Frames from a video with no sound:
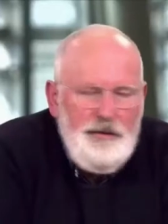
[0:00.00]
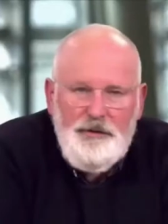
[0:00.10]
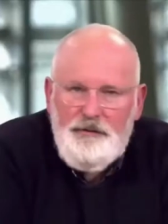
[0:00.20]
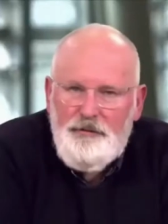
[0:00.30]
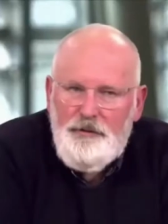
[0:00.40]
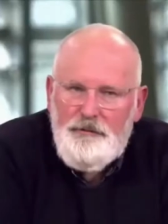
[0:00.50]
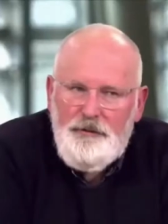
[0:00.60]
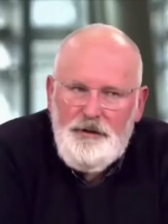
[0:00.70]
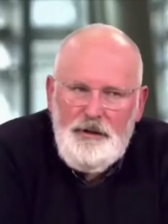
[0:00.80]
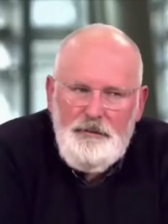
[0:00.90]
is something
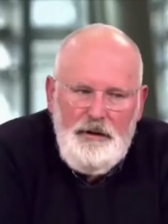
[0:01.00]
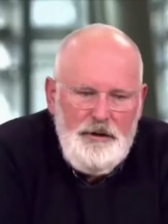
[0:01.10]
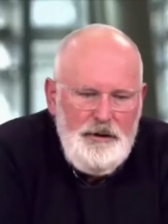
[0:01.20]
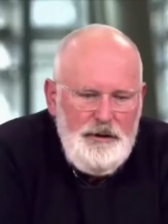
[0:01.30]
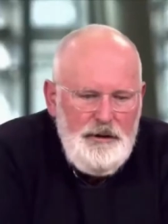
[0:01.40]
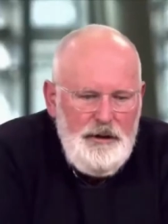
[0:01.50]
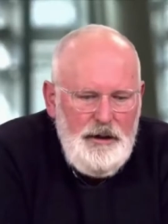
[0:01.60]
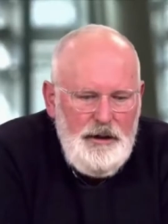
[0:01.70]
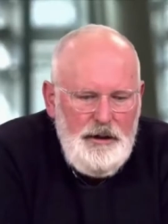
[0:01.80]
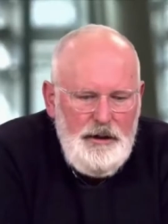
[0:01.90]
for the American
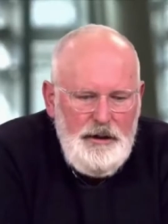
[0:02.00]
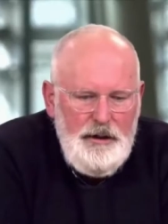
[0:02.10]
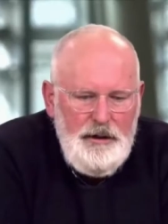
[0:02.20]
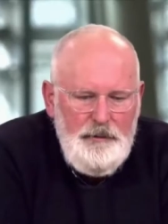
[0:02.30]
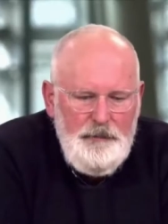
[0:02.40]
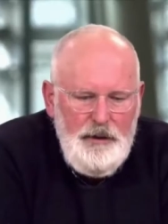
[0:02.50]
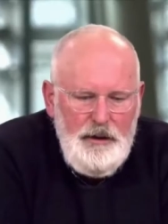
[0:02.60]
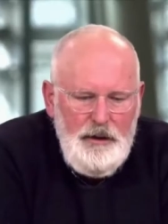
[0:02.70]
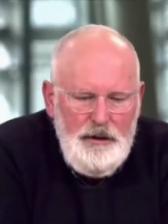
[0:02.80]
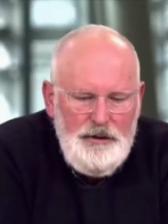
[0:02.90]

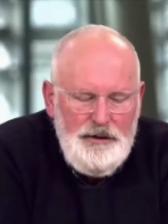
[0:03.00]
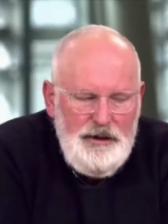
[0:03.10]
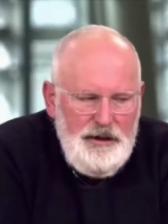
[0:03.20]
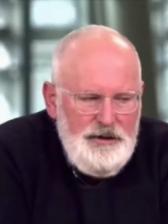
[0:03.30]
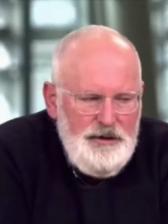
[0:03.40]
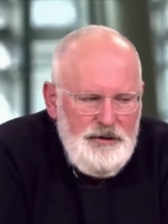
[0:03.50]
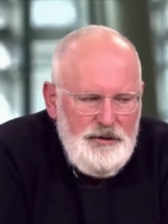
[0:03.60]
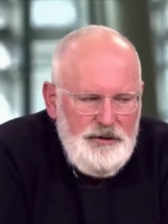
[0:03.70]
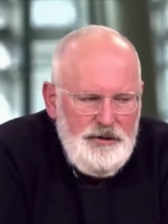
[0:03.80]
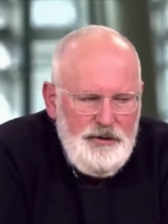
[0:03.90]
society
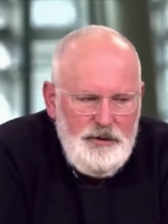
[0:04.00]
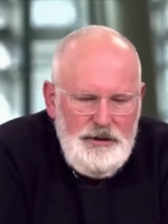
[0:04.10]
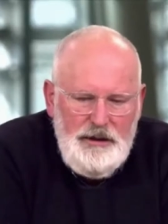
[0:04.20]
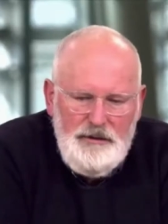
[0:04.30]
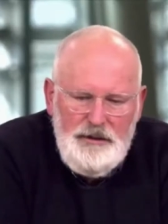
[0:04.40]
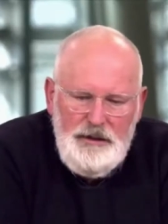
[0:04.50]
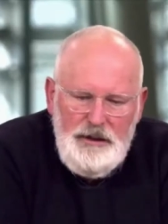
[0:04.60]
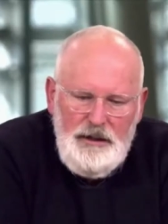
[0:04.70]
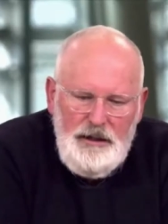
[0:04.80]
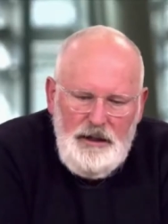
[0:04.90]
to sort out.
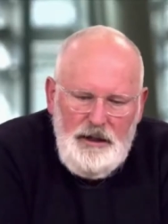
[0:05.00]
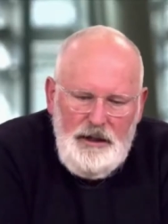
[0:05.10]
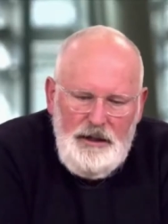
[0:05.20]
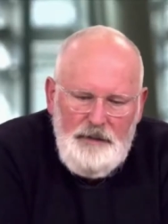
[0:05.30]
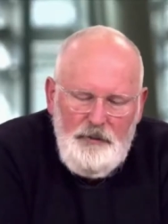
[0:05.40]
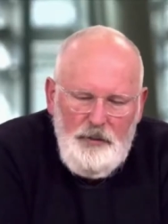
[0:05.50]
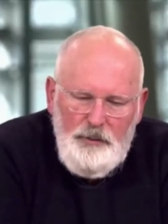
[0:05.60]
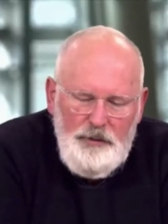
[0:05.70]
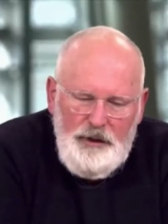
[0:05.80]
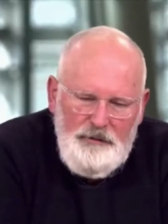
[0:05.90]
I am,
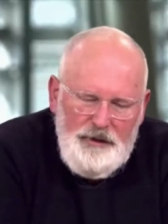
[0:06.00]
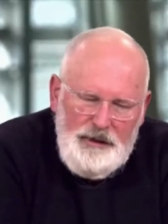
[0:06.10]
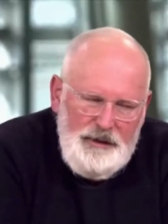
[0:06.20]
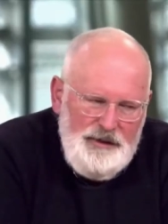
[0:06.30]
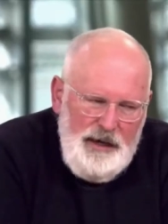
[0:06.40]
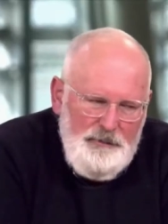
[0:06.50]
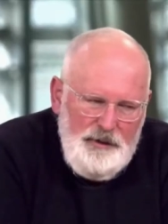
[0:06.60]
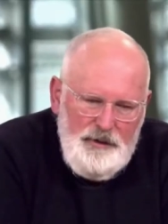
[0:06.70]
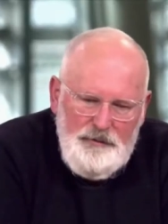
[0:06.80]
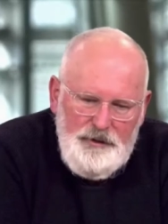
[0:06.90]
with everything that's
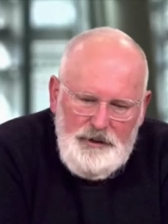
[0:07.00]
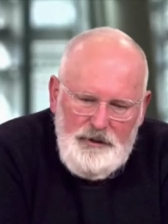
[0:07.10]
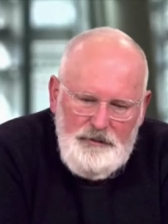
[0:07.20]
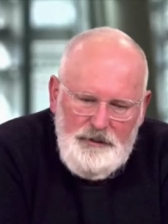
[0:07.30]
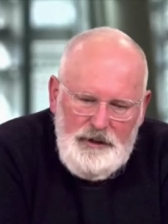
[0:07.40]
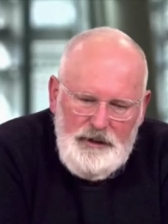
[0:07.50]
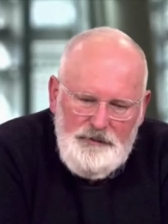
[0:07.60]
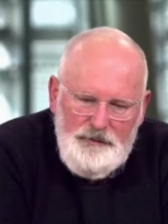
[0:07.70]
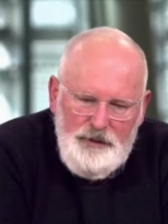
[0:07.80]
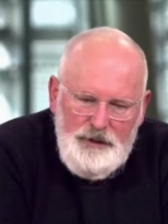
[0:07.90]
happened over the
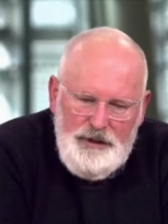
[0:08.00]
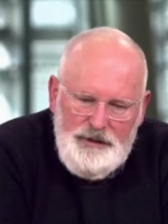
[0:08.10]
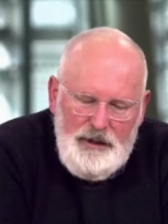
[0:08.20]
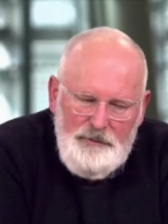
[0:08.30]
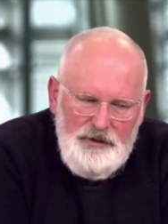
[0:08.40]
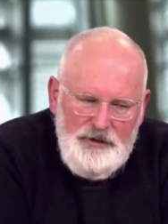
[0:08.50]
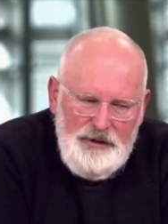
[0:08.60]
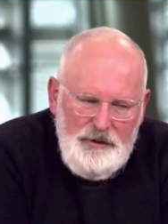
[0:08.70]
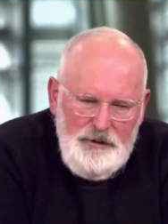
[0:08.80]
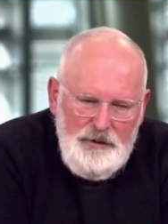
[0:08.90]
last 4 years, I am
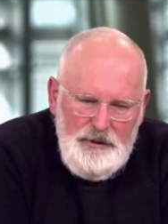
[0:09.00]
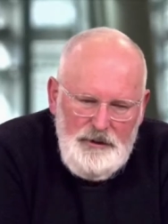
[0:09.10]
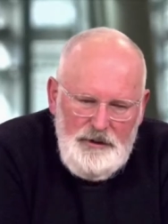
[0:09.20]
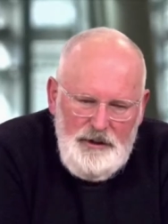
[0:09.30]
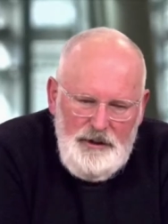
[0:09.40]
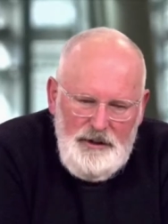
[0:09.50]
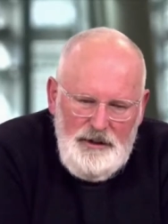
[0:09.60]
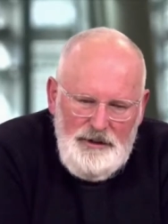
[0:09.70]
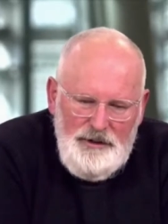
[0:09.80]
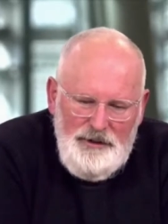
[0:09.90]
still,
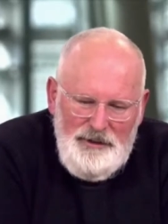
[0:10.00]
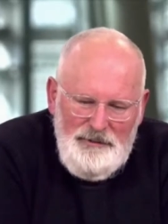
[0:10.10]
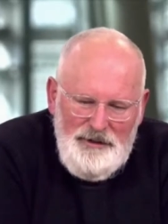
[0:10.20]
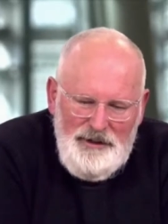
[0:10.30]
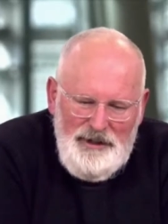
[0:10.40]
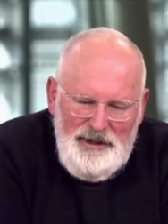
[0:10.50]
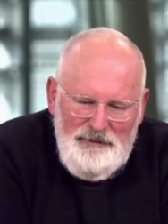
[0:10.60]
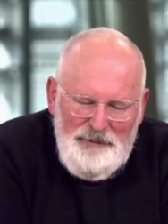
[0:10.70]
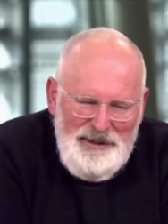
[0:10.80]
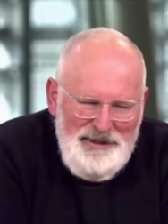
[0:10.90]

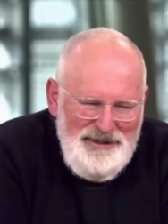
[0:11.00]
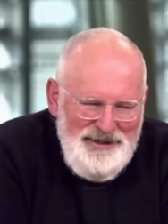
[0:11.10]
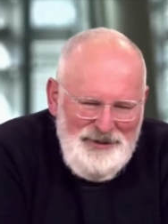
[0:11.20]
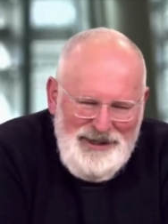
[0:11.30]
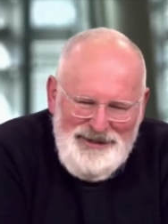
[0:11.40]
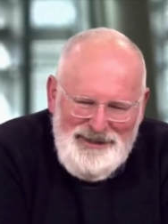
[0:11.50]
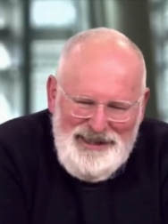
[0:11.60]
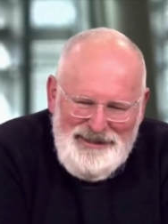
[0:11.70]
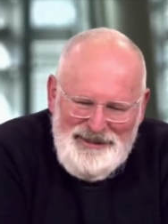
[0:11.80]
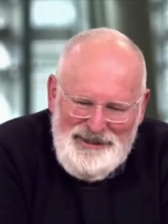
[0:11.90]
I've been a
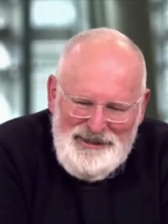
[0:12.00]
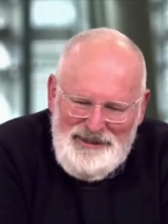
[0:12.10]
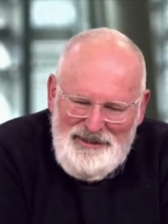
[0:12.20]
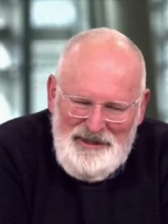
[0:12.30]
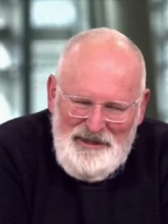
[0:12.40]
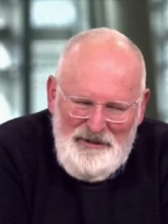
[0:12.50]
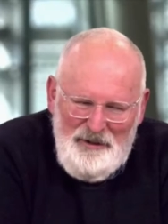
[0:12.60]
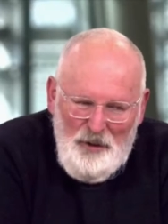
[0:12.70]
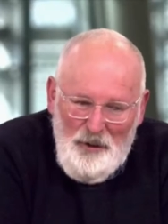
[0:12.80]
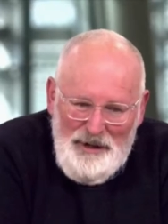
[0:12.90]
transatlanticist
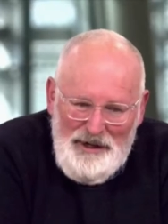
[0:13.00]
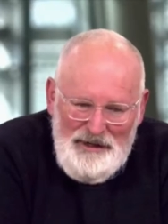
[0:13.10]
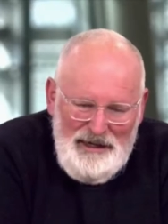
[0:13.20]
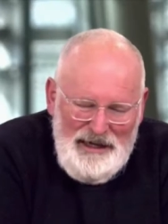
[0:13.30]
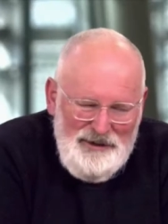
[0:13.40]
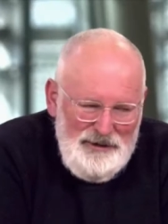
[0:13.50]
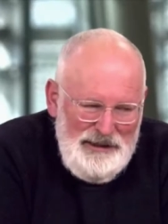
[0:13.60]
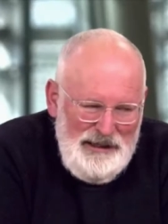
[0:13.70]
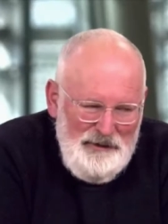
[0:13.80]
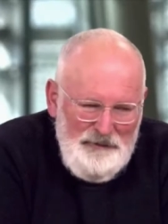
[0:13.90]
all my adult
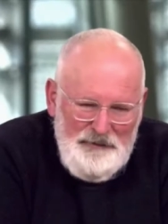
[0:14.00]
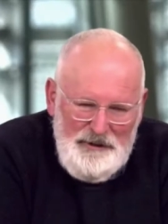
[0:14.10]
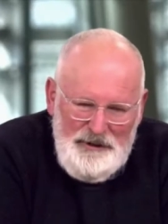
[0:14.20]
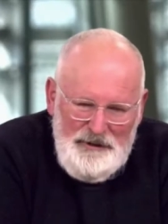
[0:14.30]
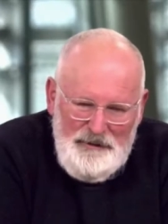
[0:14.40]
life.